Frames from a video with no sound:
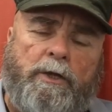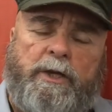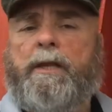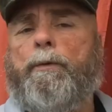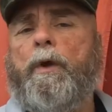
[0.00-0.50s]

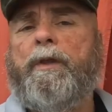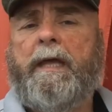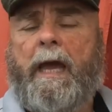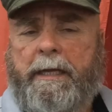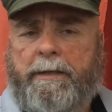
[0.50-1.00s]
January
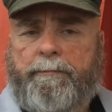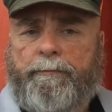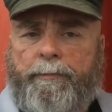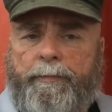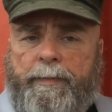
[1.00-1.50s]
the 8th,
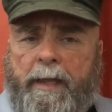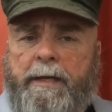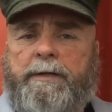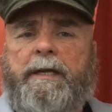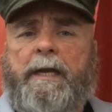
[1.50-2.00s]

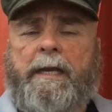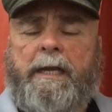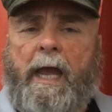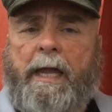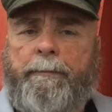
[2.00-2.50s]

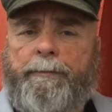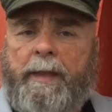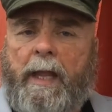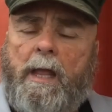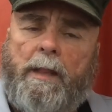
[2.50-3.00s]
1888,
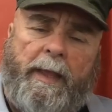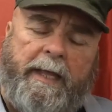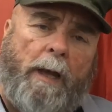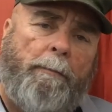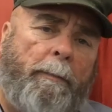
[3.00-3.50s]

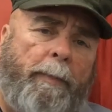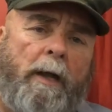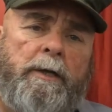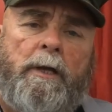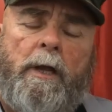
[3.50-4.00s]
they come up
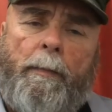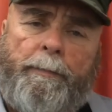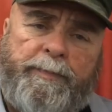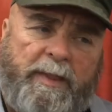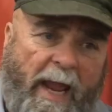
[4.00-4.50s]
on
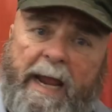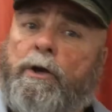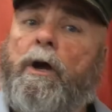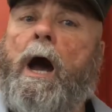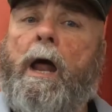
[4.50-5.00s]

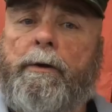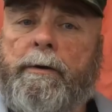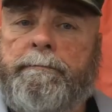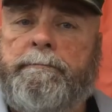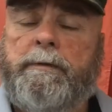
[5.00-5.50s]
Thacker
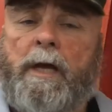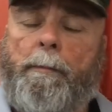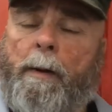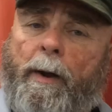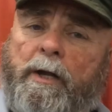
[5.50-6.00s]
Holler,
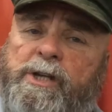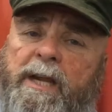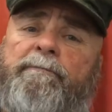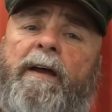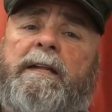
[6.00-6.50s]
come up on
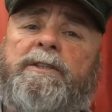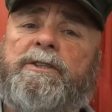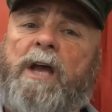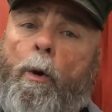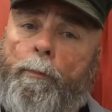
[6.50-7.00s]
Jim
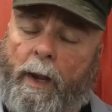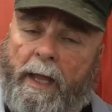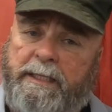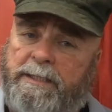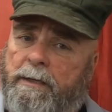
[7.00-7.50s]
Vance's home
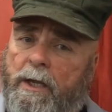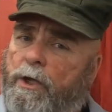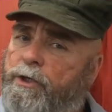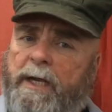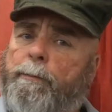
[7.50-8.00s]
place.
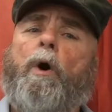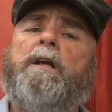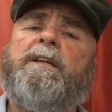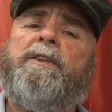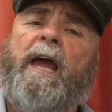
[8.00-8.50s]
Jim
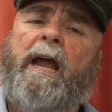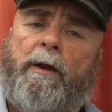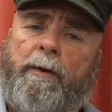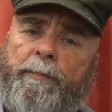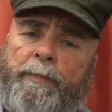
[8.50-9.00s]
wasn't
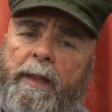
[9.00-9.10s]
there.